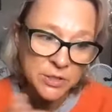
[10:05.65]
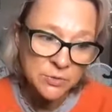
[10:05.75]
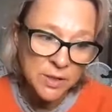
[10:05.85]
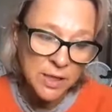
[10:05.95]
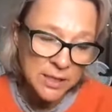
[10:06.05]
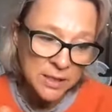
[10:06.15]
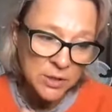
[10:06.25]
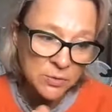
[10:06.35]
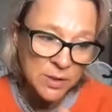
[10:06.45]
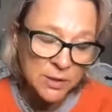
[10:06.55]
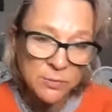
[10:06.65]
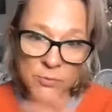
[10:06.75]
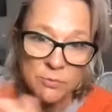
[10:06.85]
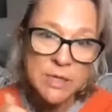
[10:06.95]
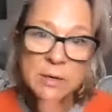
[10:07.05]
You can
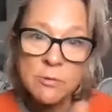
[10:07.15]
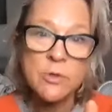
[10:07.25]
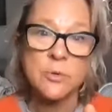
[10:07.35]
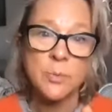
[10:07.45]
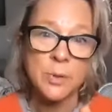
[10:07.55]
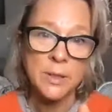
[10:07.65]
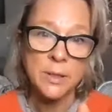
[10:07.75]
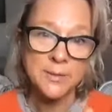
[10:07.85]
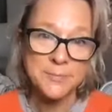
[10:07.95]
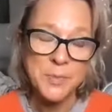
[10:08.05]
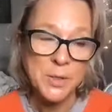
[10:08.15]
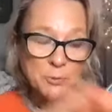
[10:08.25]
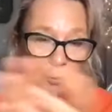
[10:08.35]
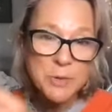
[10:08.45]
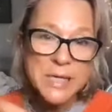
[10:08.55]
regroup,
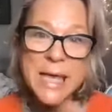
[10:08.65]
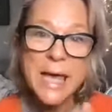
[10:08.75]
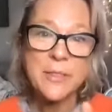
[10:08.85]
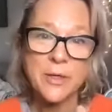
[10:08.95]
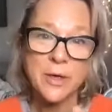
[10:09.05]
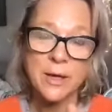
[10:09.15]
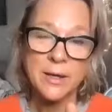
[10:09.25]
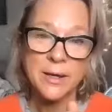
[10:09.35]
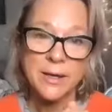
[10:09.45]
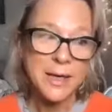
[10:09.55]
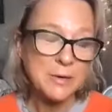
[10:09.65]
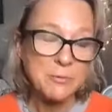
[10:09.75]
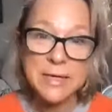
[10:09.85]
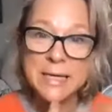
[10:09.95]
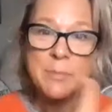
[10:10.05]
regather,
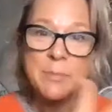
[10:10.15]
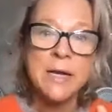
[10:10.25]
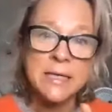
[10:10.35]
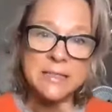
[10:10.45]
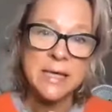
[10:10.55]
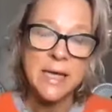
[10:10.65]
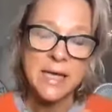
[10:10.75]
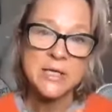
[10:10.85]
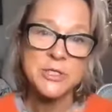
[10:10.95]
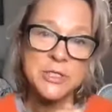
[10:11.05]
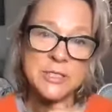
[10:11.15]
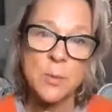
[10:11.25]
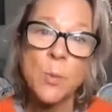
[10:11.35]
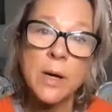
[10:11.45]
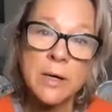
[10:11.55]
and liberate that energy
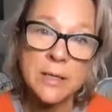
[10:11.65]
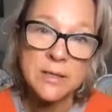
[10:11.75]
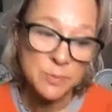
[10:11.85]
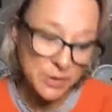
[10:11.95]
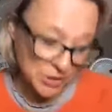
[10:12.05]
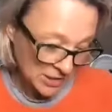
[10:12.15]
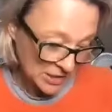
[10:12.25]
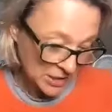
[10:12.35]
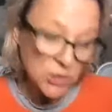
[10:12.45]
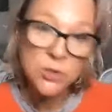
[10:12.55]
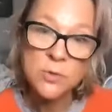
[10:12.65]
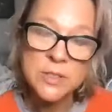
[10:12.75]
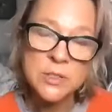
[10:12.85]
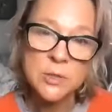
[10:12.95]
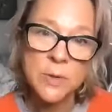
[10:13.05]
somewhere else, which is in you
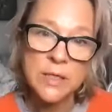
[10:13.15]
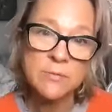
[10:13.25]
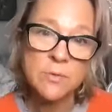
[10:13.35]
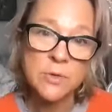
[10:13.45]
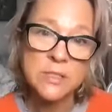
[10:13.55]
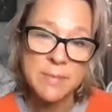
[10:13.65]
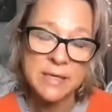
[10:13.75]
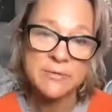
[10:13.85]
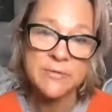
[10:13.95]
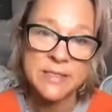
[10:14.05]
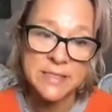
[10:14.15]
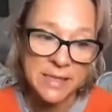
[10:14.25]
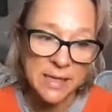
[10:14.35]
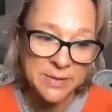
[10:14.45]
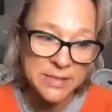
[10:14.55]
as the Queen of Wands
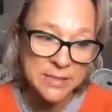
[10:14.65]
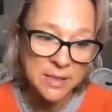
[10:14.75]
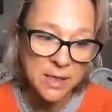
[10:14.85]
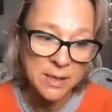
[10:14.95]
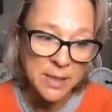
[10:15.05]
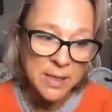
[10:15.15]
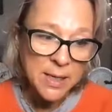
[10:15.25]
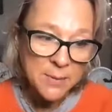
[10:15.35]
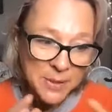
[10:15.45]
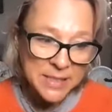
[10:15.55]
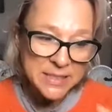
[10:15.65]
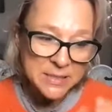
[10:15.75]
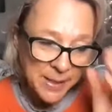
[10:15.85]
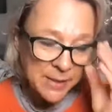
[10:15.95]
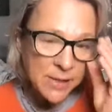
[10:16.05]
manifesting at this time. But it's
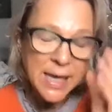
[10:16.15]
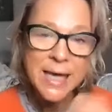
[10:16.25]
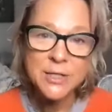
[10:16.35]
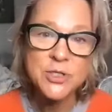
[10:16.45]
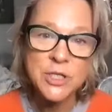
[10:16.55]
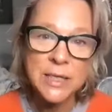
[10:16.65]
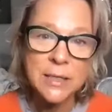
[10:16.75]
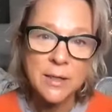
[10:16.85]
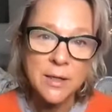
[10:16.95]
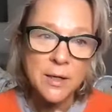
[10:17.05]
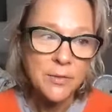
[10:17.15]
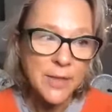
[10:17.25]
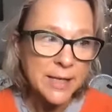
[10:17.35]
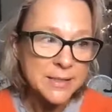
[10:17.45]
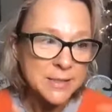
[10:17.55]
about catching
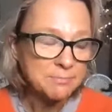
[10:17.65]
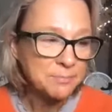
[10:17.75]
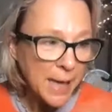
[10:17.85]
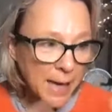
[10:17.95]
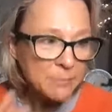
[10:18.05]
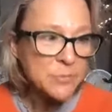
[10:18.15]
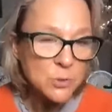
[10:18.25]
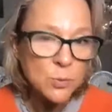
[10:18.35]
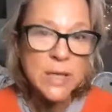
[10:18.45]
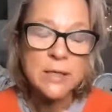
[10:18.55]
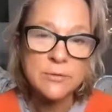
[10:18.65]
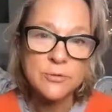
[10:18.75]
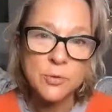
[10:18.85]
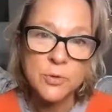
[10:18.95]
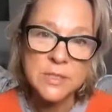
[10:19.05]
that hamster wheel
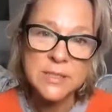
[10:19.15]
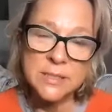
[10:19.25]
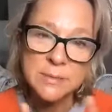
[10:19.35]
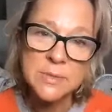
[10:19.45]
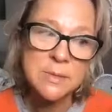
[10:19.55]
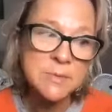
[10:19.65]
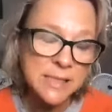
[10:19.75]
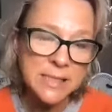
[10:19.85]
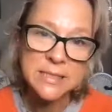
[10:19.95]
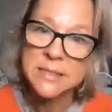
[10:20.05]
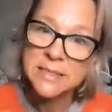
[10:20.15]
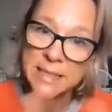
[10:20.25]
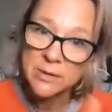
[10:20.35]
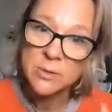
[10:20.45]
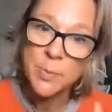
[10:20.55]
of thoughts that sometimes takes us
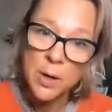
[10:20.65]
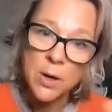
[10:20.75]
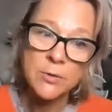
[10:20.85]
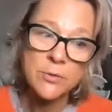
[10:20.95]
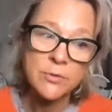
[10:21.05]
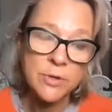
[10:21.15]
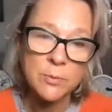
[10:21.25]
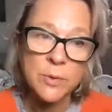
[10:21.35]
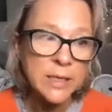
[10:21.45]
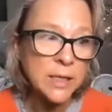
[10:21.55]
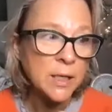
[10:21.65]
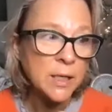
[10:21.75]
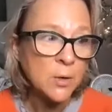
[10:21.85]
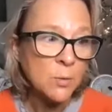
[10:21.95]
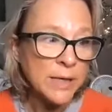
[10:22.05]
down a path that we
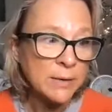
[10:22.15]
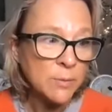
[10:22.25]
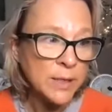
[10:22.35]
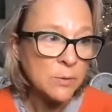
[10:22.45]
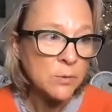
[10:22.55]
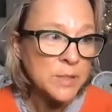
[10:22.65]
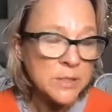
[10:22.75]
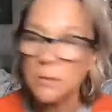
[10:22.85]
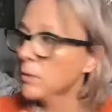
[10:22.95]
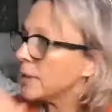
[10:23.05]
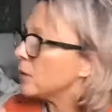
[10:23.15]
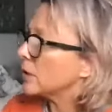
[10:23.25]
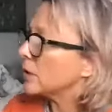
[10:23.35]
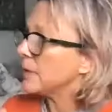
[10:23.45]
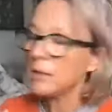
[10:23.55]
almost go, oh my
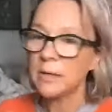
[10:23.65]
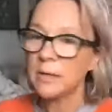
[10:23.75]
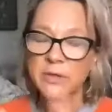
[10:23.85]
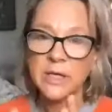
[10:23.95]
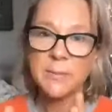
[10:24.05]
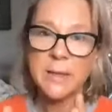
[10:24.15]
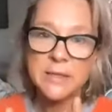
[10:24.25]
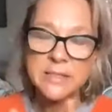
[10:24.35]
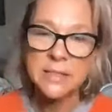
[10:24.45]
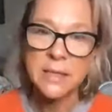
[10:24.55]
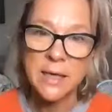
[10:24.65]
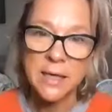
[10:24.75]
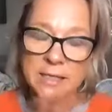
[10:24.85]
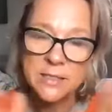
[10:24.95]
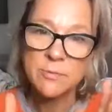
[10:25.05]
God, I'm here, I'm thinking about this thing
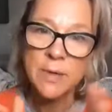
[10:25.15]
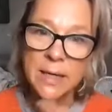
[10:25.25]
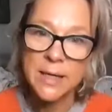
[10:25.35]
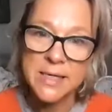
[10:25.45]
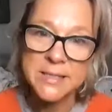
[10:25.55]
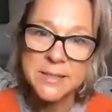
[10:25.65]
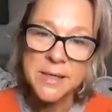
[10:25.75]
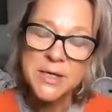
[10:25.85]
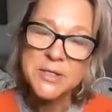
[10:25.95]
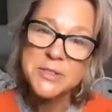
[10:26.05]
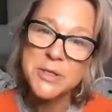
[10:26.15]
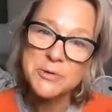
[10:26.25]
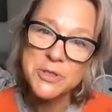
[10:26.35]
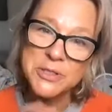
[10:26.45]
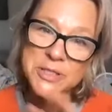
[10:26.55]
again, I didn't realize. So
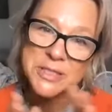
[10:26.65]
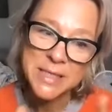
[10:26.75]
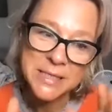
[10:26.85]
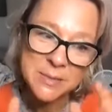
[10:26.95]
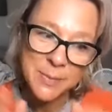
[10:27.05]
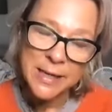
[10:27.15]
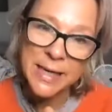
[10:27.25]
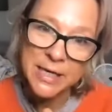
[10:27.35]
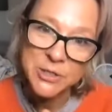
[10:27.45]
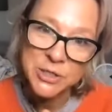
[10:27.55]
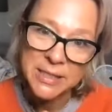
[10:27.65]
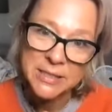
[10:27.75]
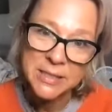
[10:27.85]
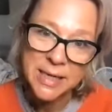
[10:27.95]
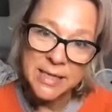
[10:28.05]
just it's about catching
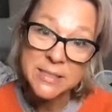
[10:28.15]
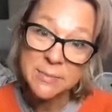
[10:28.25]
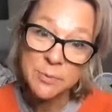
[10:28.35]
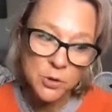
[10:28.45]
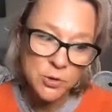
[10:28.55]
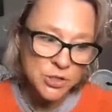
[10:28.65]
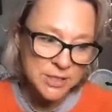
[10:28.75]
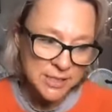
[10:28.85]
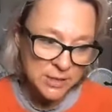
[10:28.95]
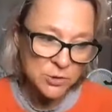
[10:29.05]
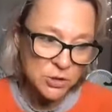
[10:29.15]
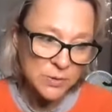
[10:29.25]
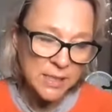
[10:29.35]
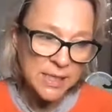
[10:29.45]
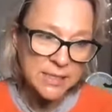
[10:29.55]
it, okay? Subconsciously you're
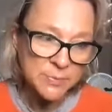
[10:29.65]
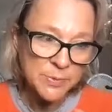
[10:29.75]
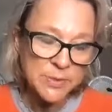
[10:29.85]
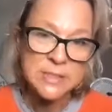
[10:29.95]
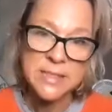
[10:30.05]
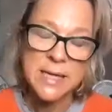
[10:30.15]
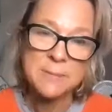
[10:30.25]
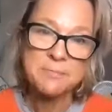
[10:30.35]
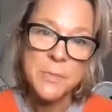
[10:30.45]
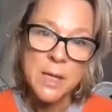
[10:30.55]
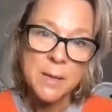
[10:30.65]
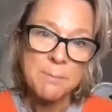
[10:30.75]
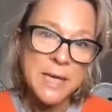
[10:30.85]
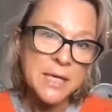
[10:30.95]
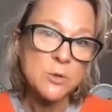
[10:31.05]
doing it, spirit saying
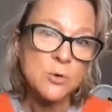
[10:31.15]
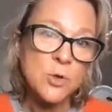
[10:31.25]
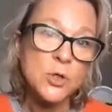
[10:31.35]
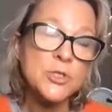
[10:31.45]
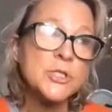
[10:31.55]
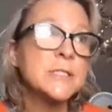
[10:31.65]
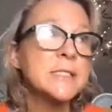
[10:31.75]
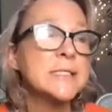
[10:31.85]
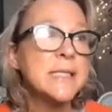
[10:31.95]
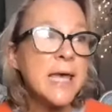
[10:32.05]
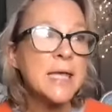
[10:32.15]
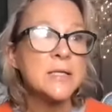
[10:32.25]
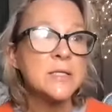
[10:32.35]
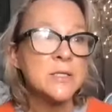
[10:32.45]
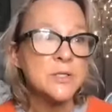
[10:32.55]
make it your conscious
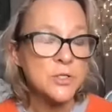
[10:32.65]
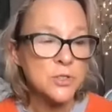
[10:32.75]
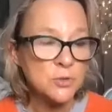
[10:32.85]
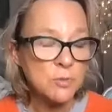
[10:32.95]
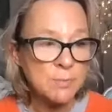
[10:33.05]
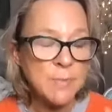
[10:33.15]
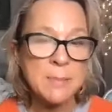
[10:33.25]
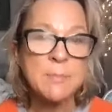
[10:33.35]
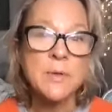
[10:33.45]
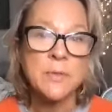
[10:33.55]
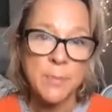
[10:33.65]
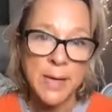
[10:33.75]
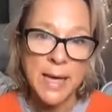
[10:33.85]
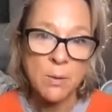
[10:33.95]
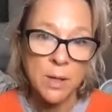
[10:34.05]
intent to remember the
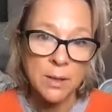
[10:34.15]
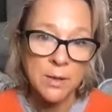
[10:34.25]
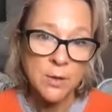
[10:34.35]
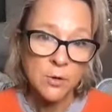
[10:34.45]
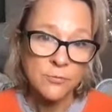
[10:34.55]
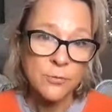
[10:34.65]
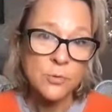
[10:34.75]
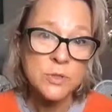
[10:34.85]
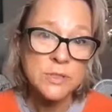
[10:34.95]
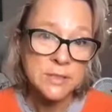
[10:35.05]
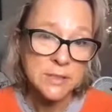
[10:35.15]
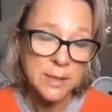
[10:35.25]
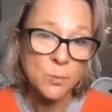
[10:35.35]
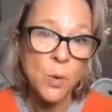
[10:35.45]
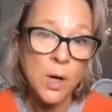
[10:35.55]
power of thoughts
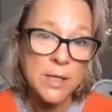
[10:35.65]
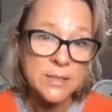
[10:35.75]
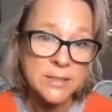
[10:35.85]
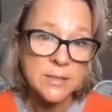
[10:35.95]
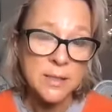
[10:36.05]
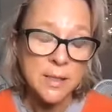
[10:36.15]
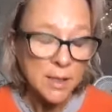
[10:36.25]
and words.